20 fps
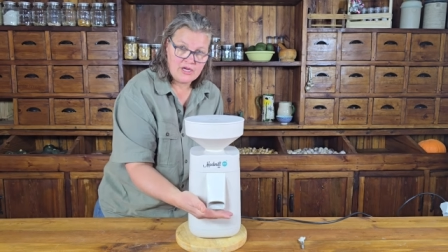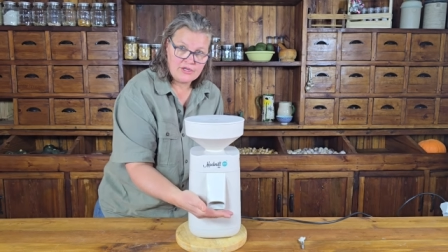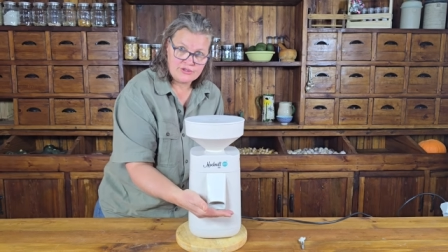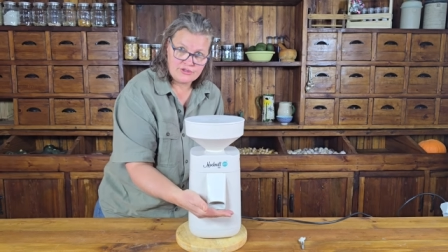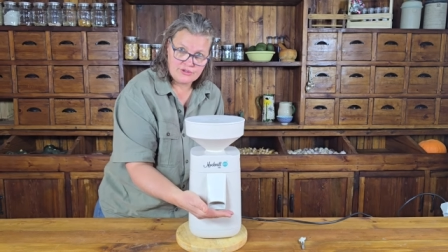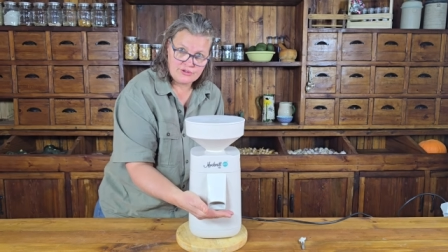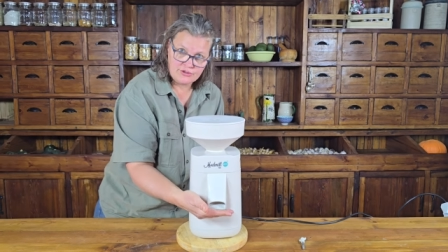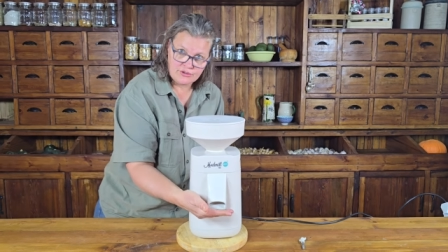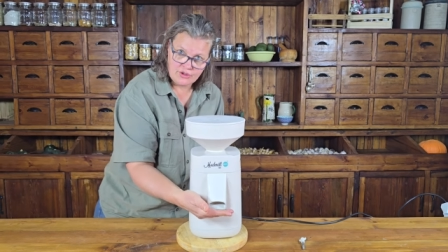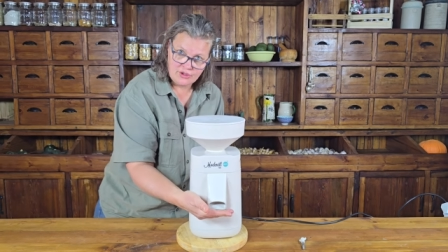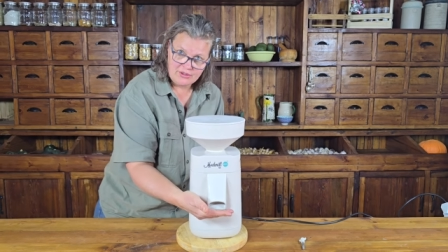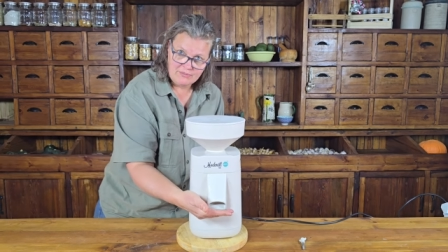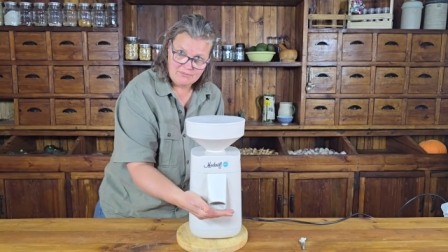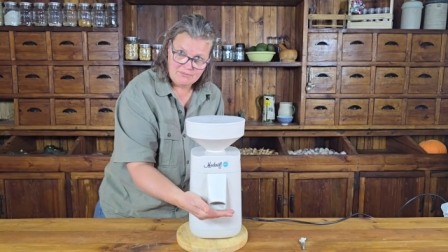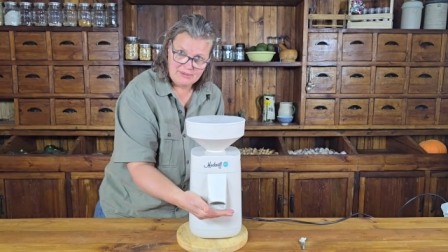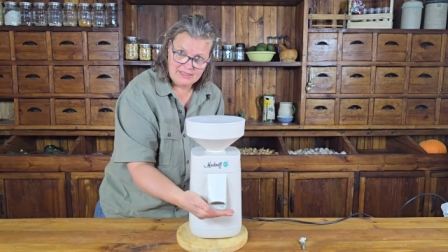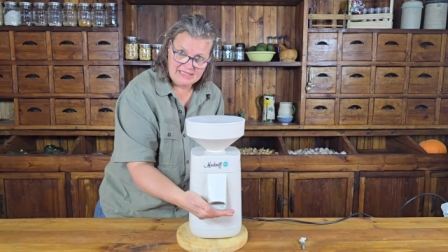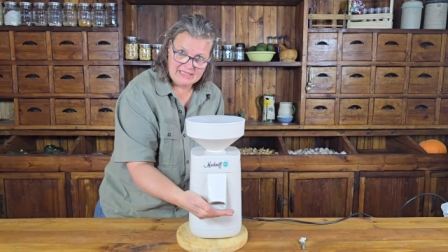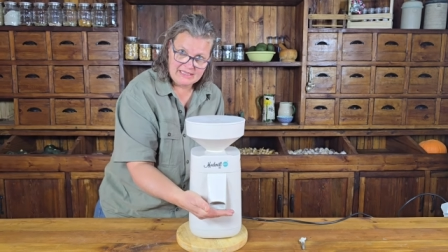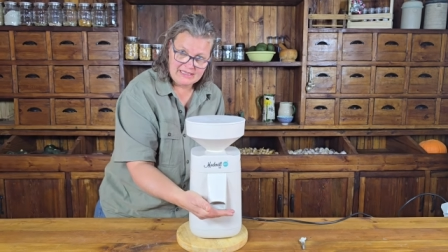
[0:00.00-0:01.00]
do not
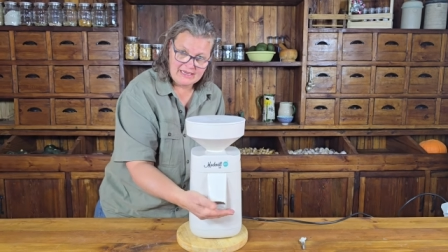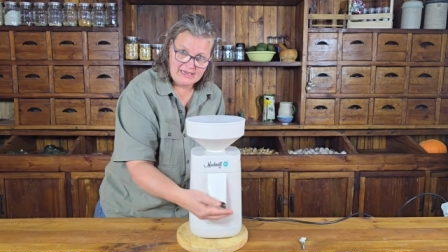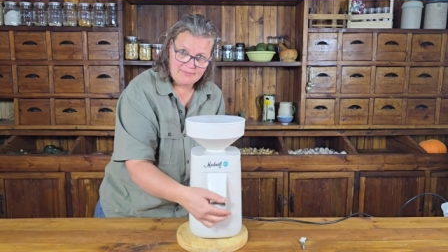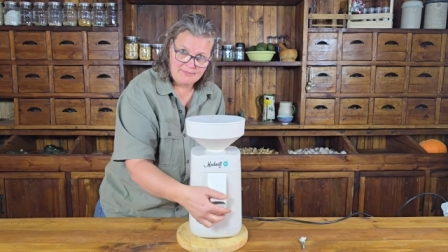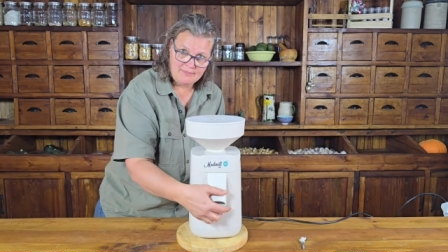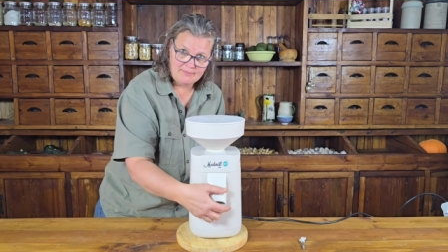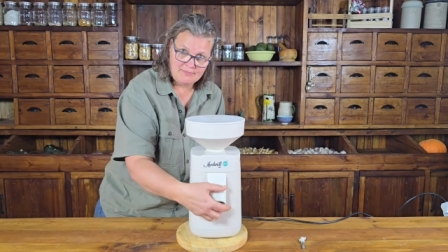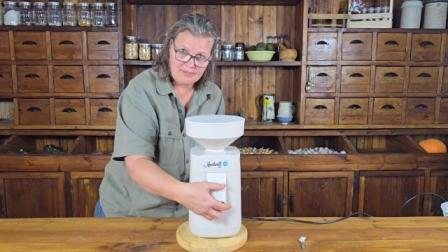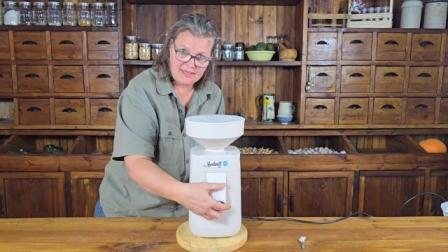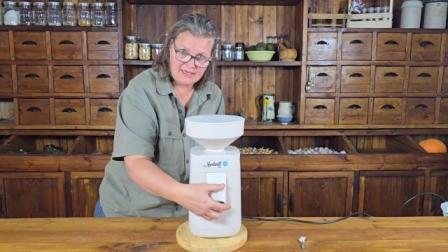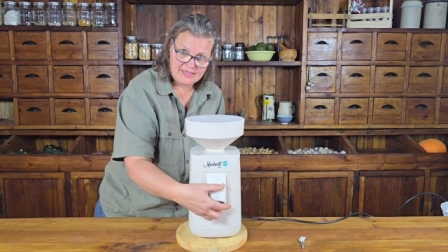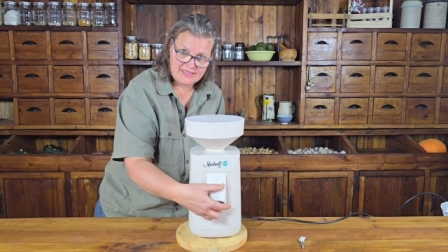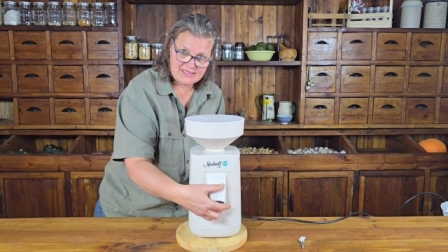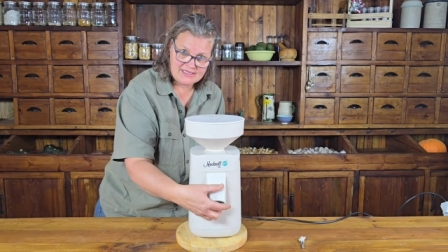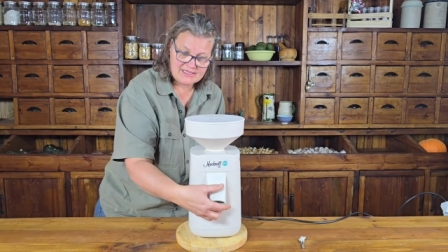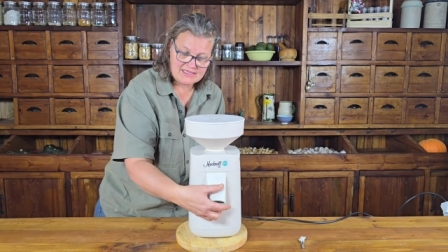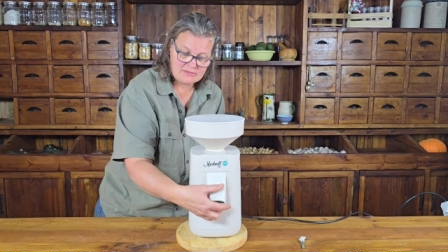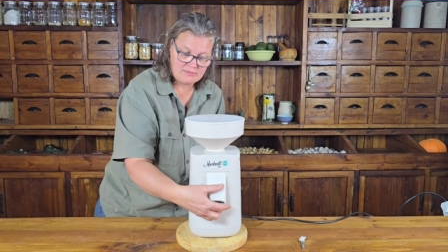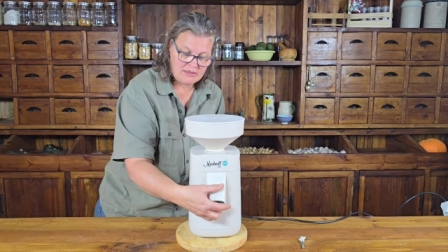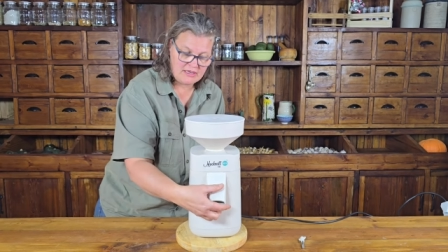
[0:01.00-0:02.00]
pick it up by the
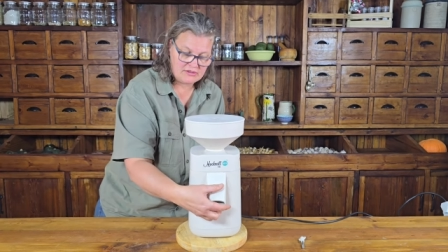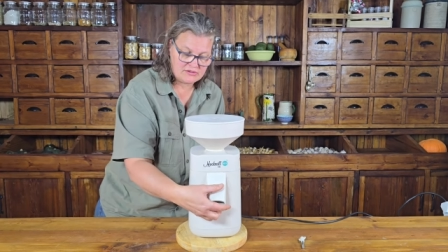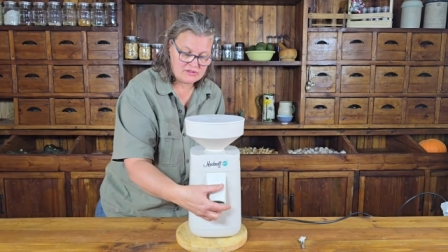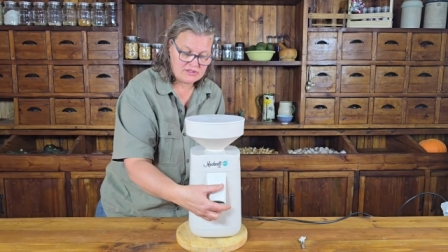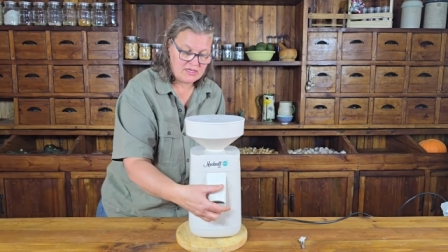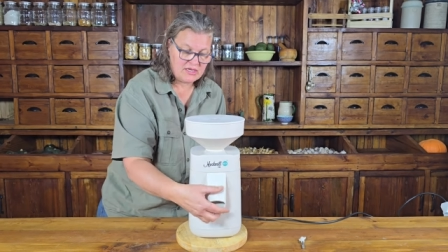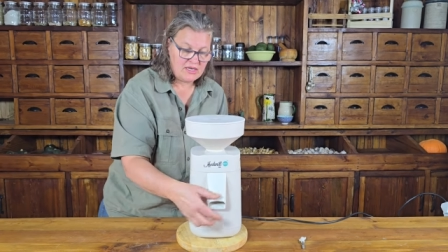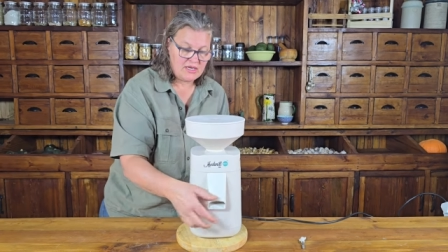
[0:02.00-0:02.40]
spout.